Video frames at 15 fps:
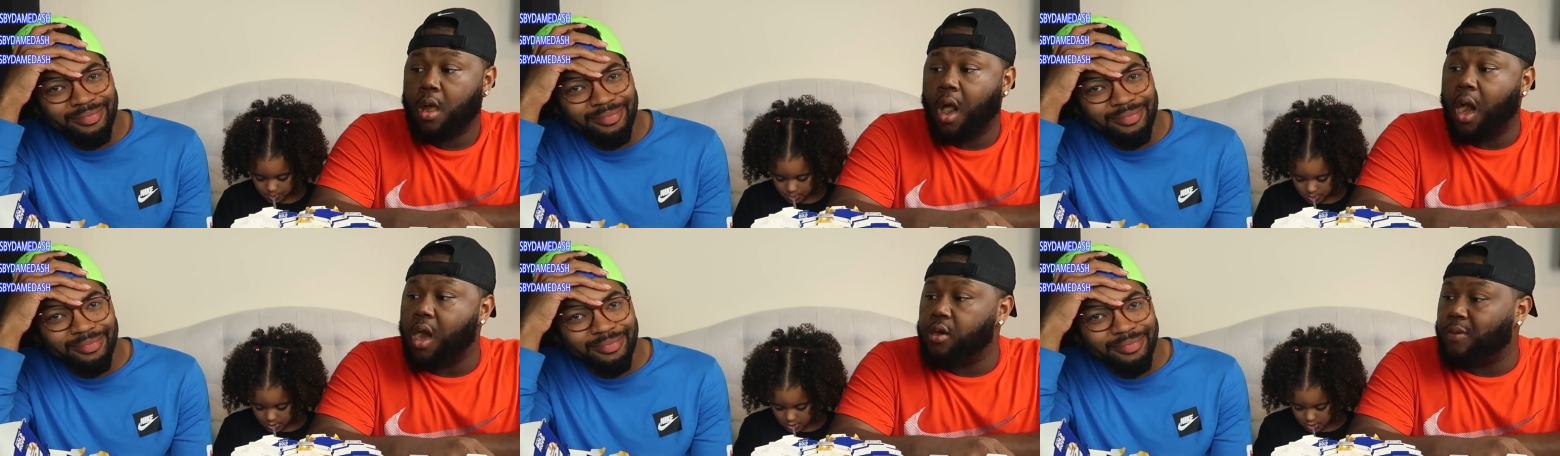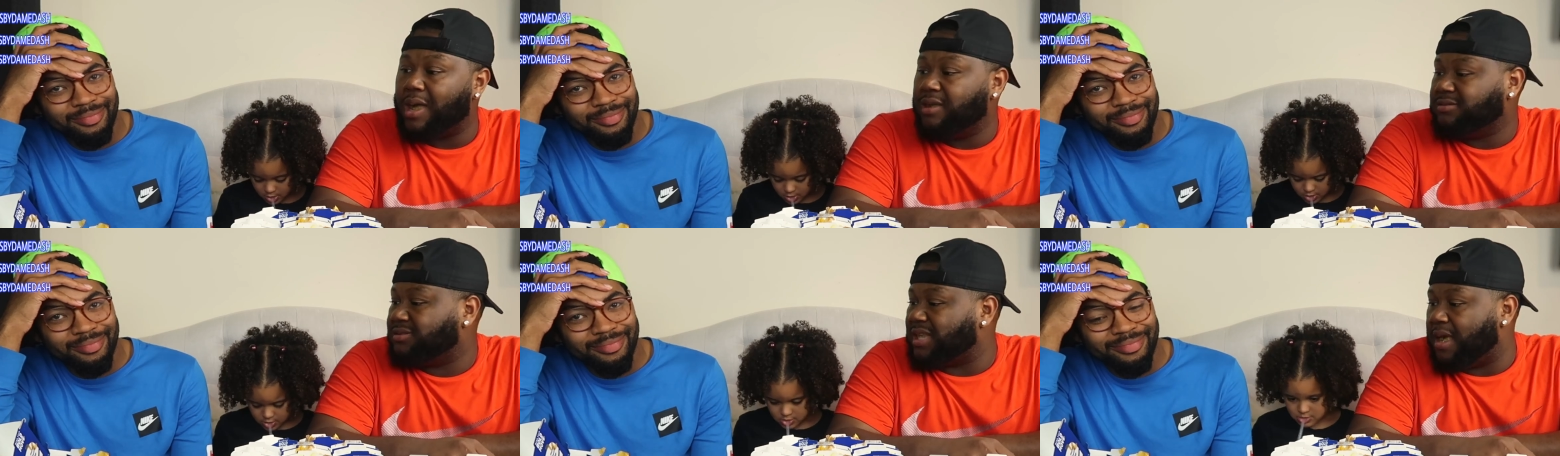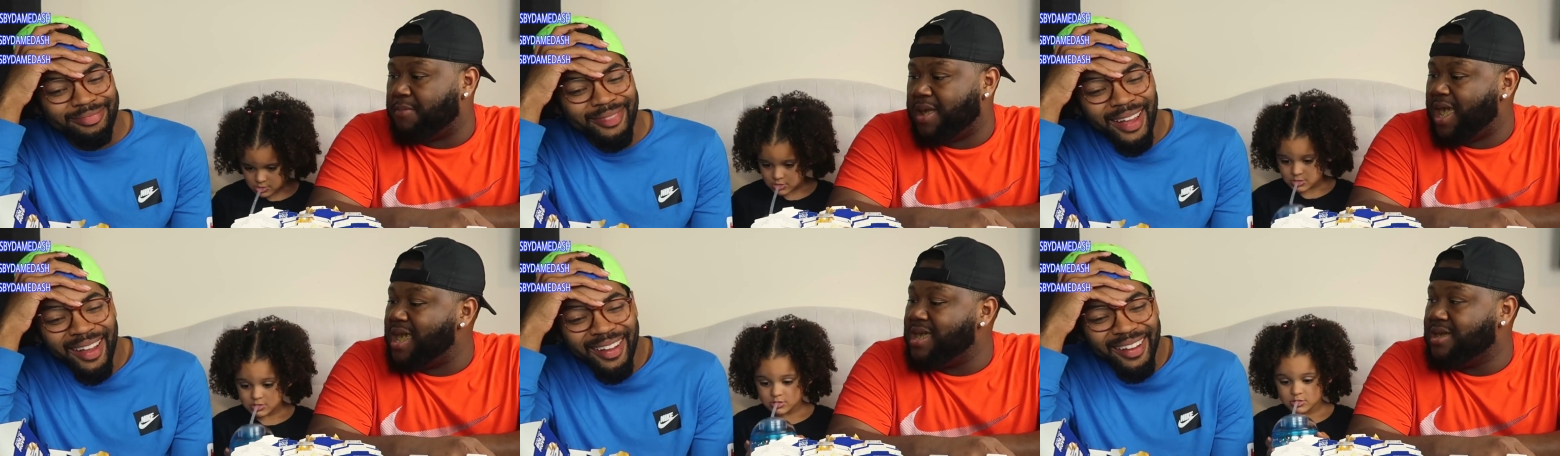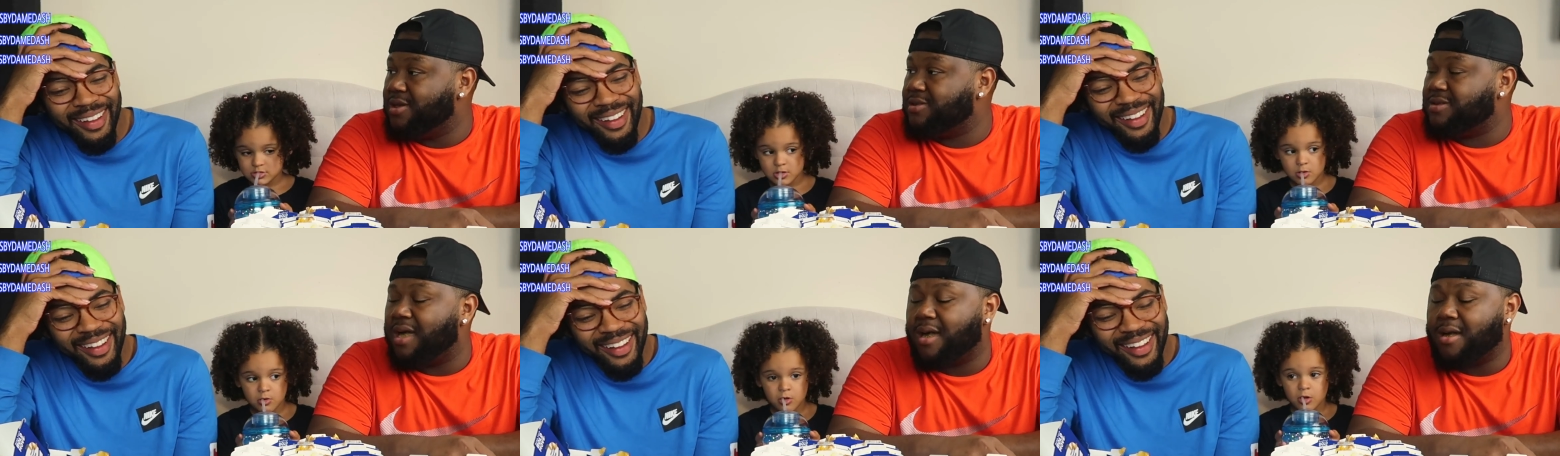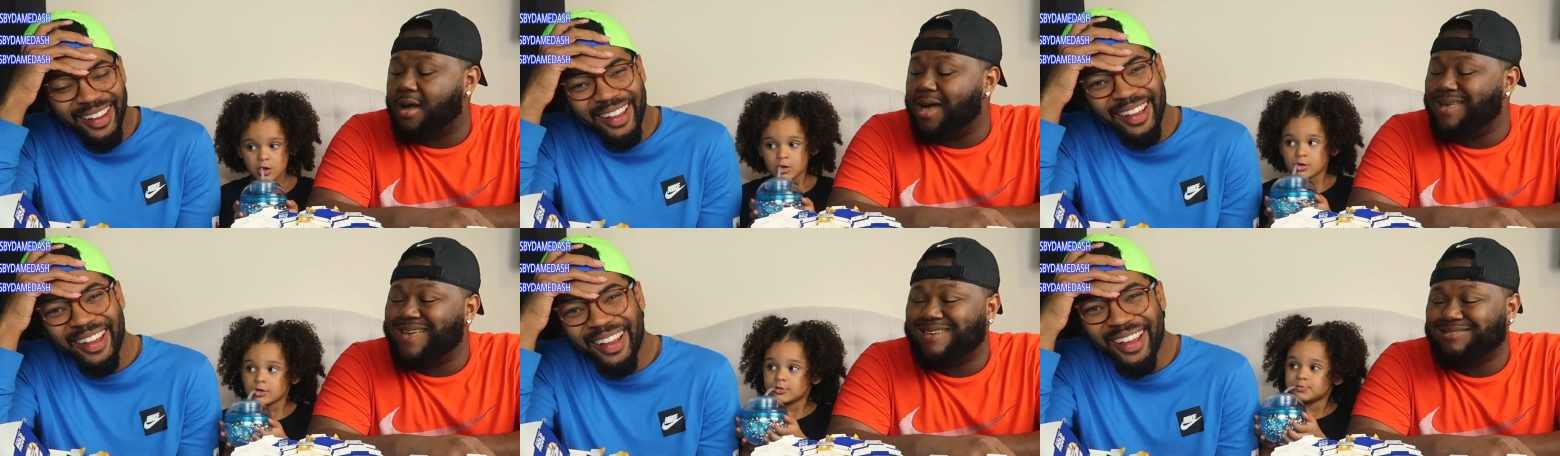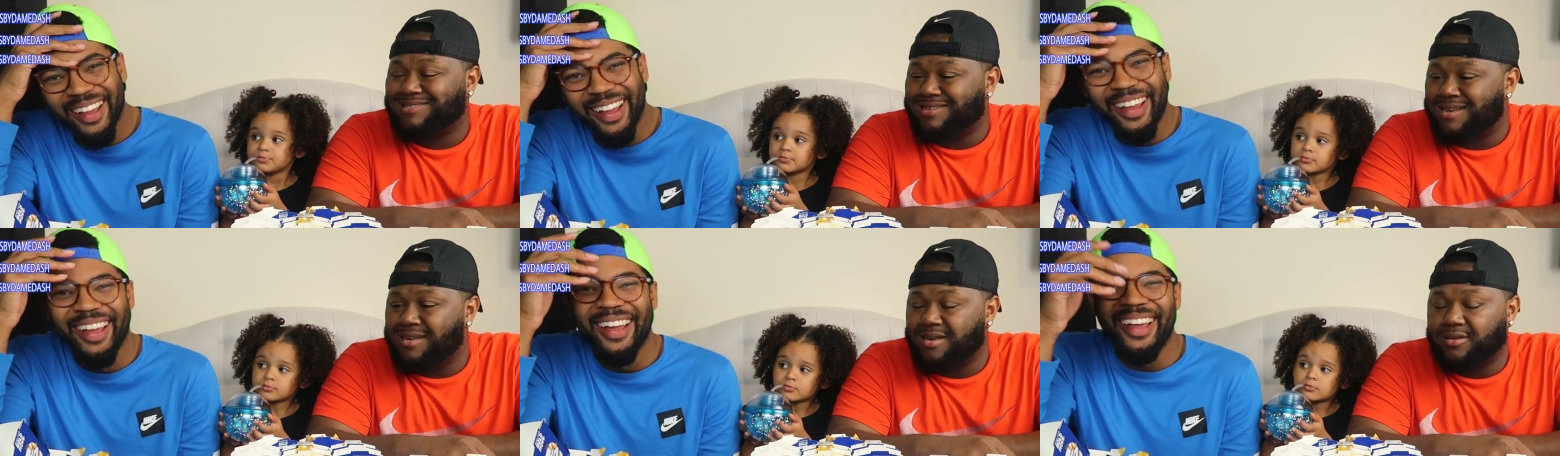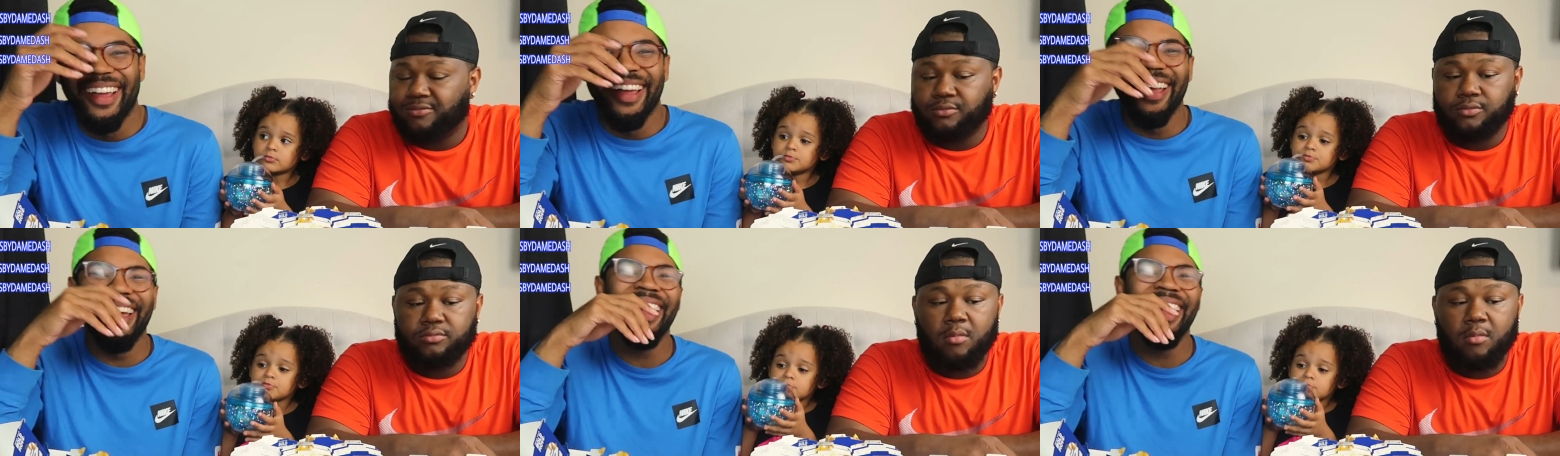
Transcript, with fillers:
Speaker 1: Bro, why you stop eating? You took all that junk.